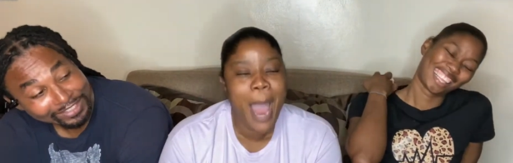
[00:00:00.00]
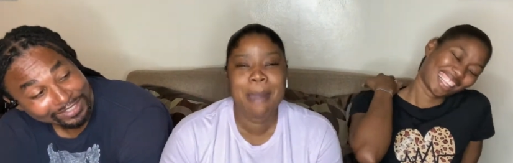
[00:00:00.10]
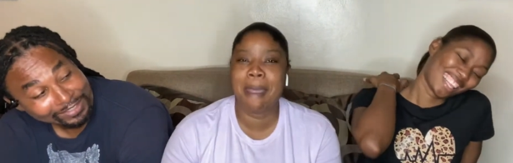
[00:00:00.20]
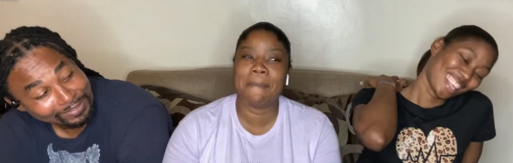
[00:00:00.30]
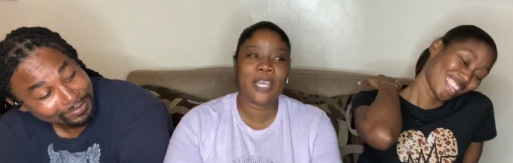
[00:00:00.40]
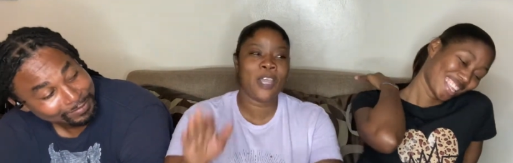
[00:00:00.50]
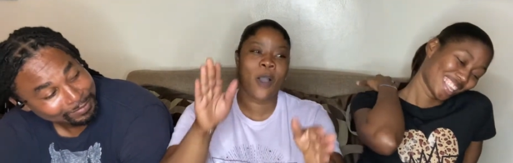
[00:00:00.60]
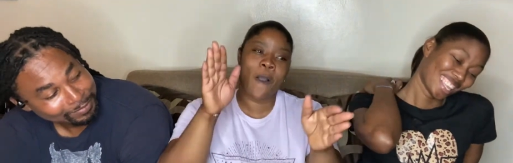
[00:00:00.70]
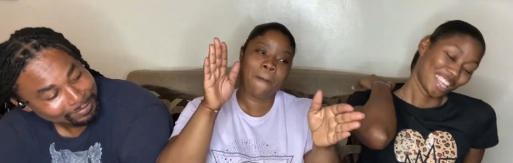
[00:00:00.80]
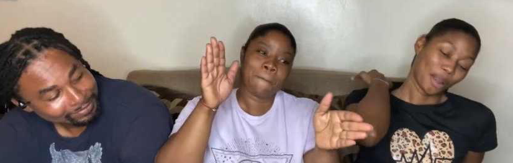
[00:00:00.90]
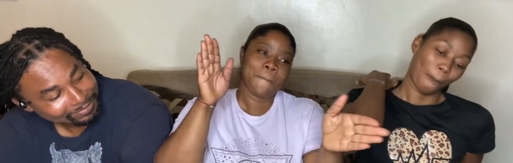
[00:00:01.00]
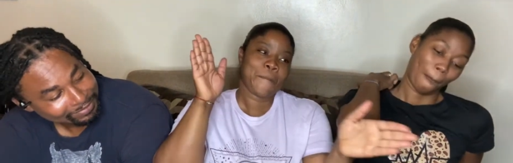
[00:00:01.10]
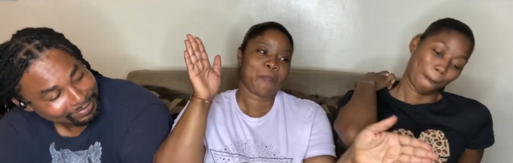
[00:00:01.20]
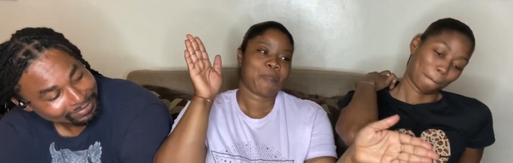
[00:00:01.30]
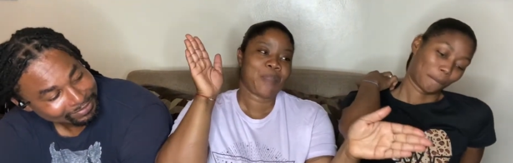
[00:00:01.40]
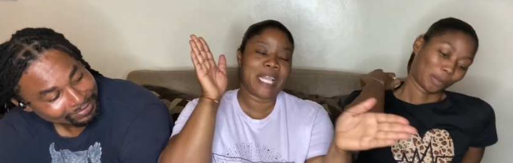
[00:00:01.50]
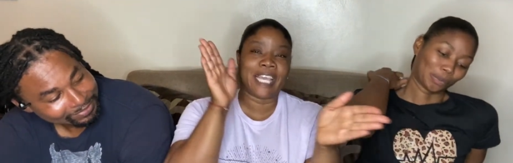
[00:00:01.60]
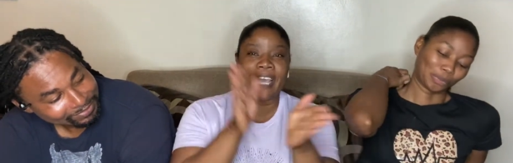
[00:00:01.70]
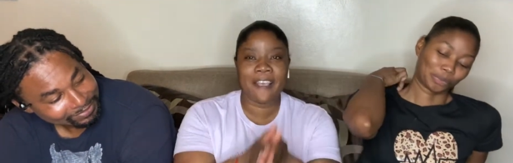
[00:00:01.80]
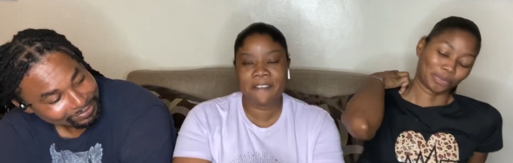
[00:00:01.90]
Speaker 1: them give you
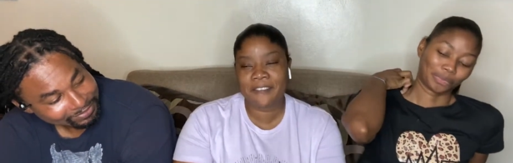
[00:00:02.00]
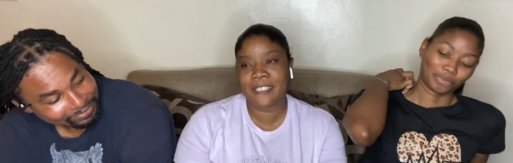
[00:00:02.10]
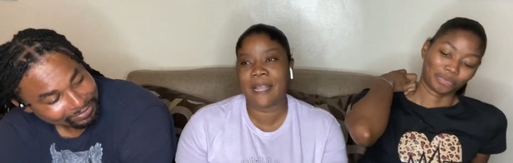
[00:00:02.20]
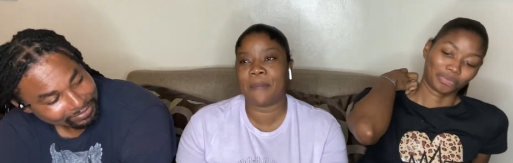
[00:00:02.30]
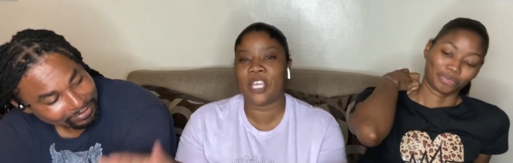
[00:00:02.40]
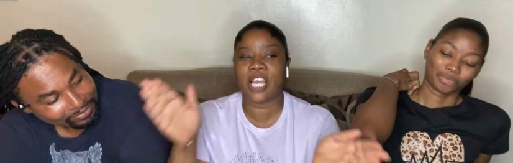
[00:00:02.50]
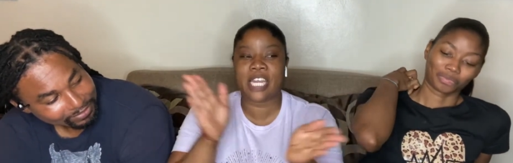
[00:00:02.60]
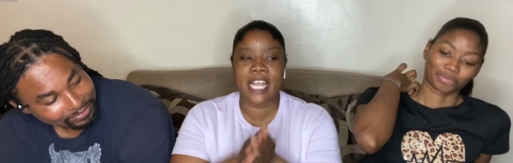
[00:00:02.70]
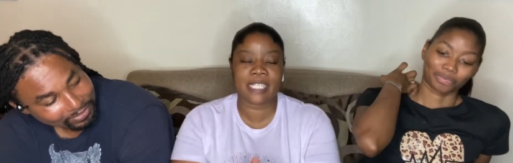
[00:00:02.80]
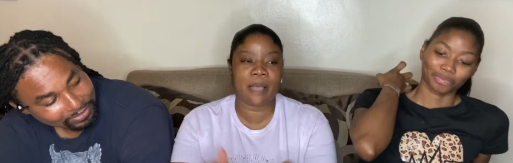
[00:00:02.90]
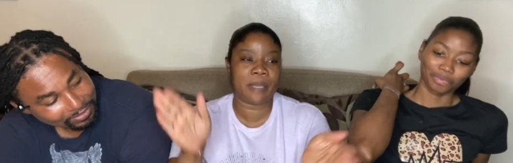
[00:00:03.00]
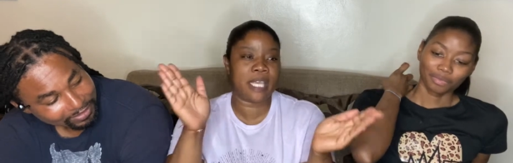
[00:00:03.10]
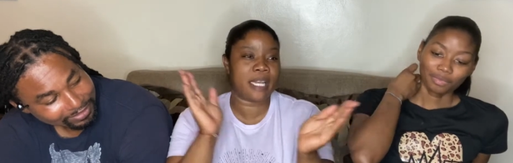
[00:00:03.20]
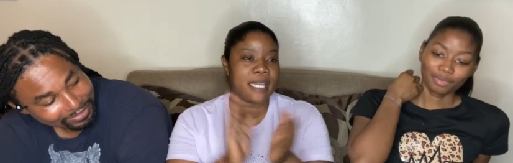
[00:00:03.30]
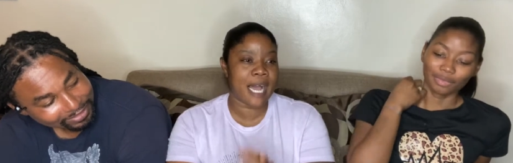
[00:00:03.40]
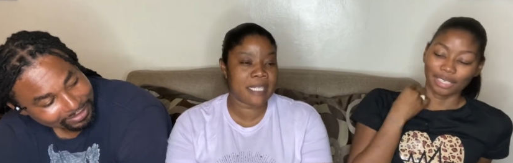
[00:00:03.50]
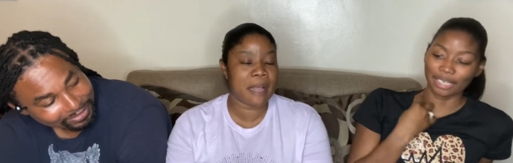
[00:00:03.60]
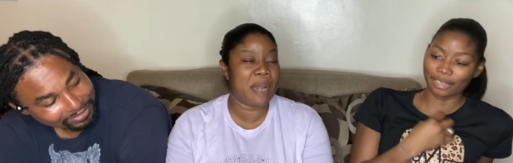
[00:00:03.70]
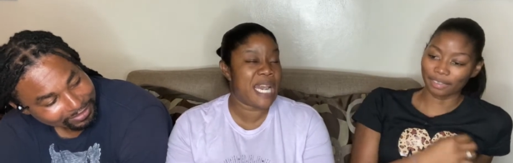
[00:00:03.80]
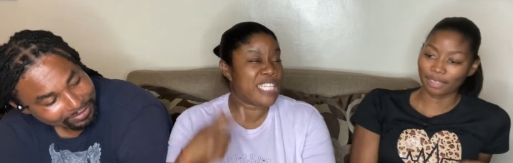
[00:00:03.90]
gifts, them give this, them give that, them
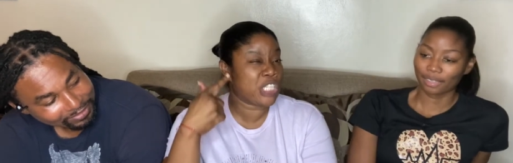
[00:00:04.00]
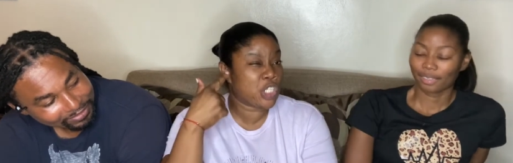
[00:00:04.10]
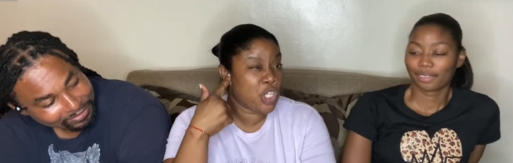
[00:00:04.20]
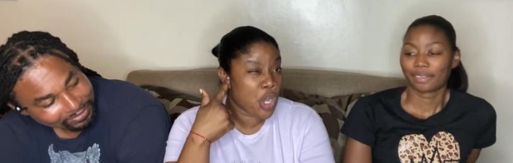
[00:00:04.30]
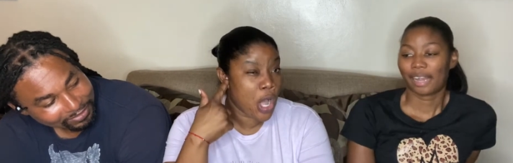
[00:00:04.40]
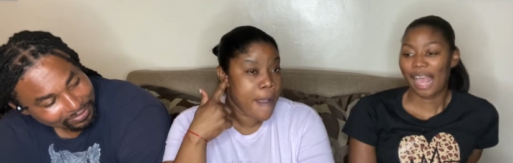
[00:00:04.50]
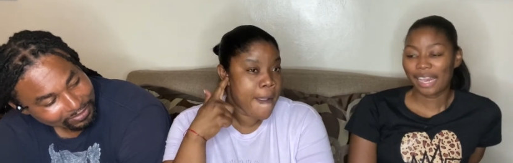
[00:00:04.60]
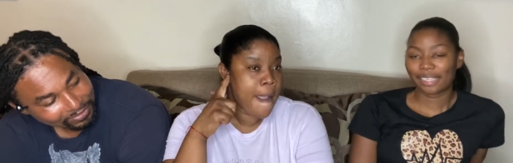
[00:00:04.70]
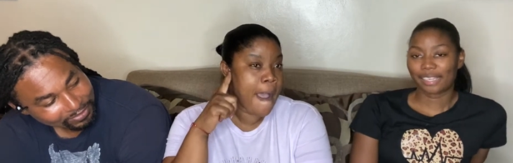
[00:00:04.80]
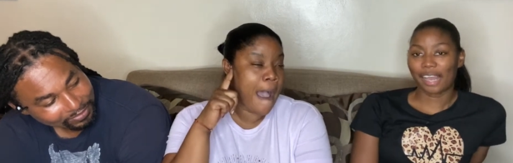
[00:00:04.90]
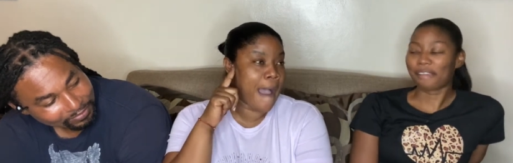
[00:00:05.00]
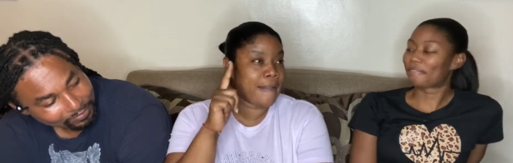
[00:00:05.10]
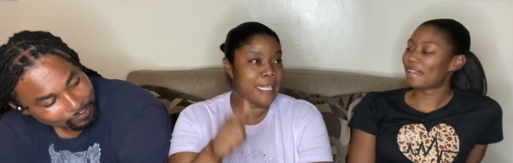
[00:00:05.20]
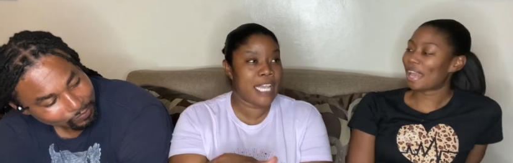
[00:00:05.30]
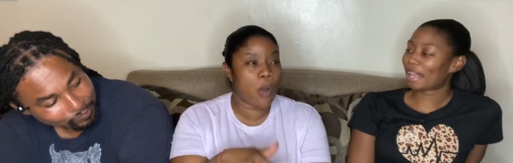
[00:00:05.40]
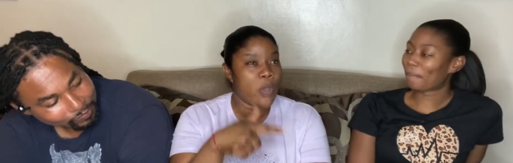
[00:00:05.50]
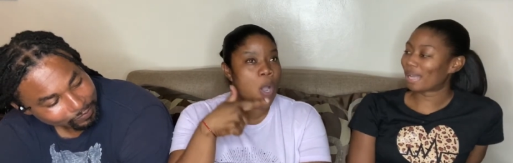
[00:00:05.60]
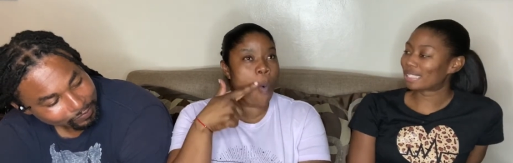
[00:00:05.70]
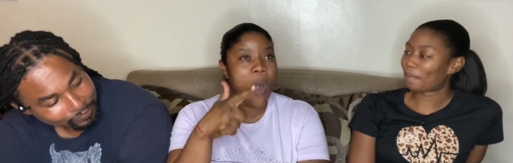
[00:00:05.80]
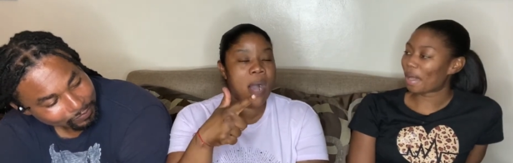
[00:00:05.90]
listen to you. I, I feel like you
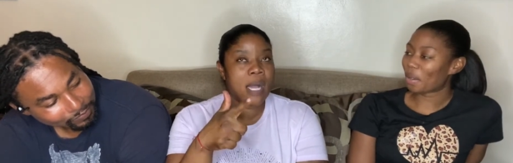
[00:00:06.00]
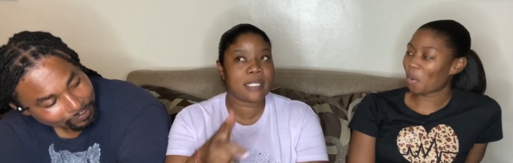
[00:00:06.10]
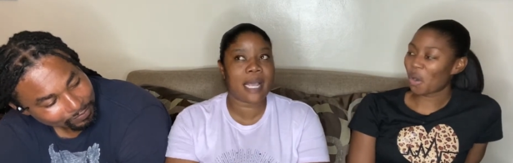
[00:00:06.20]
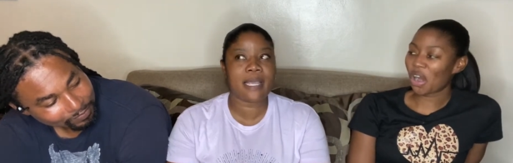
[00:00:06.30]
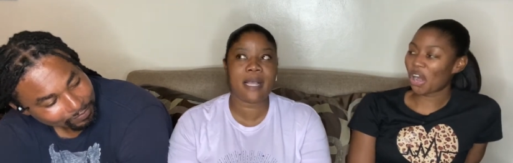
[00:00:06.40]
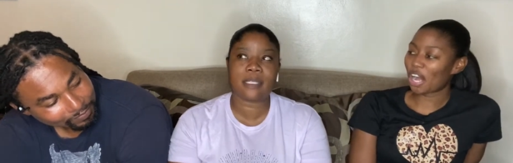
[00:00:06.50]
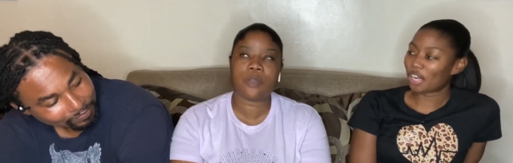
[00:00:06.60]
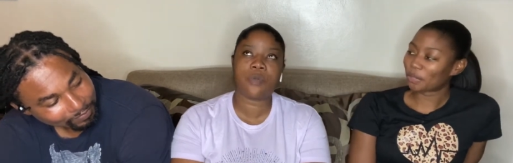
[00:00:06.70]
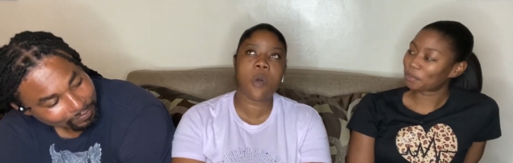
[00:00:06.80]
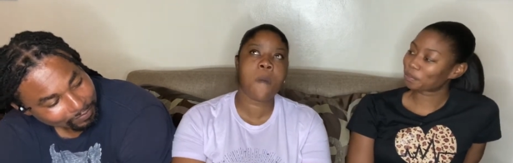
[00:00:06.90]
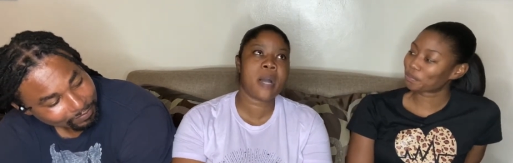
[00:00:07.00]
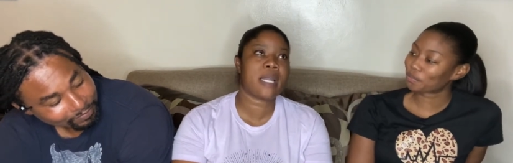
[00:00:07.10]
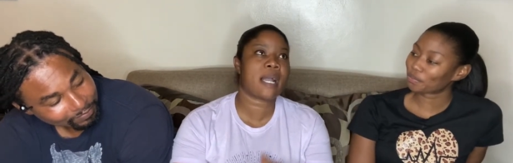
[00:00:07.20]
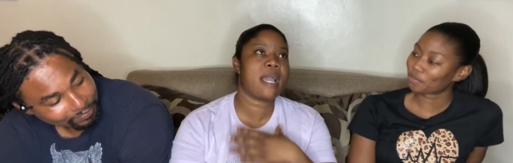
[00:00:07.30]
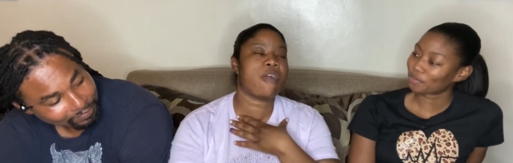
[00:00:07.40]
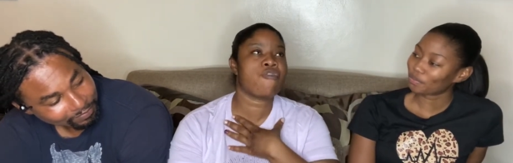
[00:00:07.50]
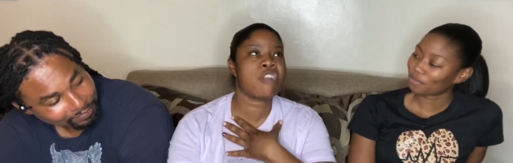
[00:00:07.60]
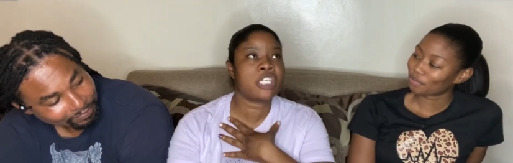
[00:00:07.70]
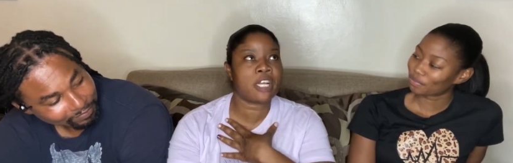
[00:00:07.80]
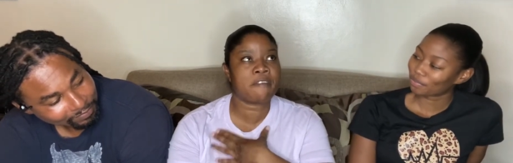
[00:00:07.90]
want. Word. I said, no man, that guy a real
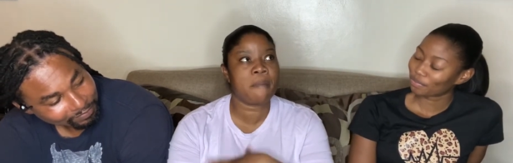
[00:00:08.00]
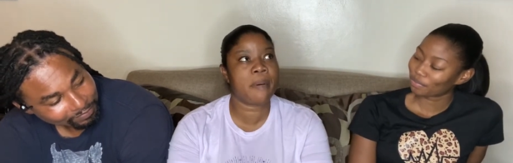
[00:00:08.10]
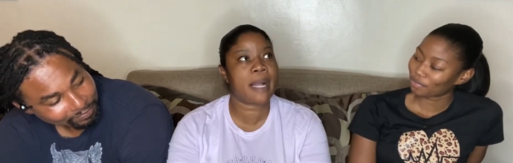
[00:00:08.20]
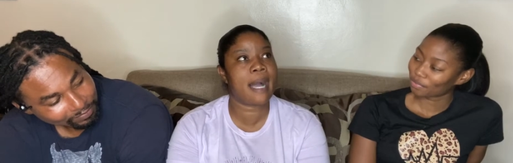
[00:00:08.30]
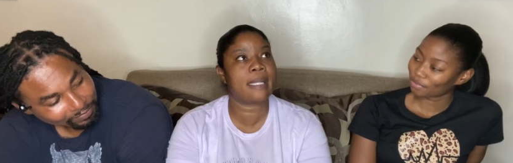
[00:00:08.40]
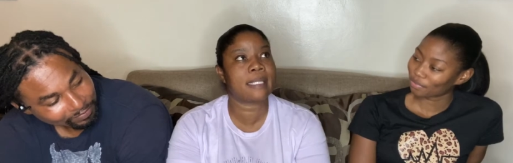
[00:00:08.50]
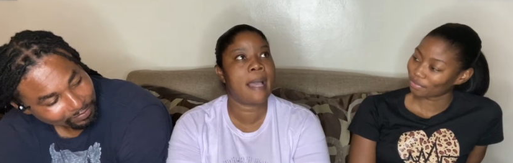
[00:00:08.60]
check from because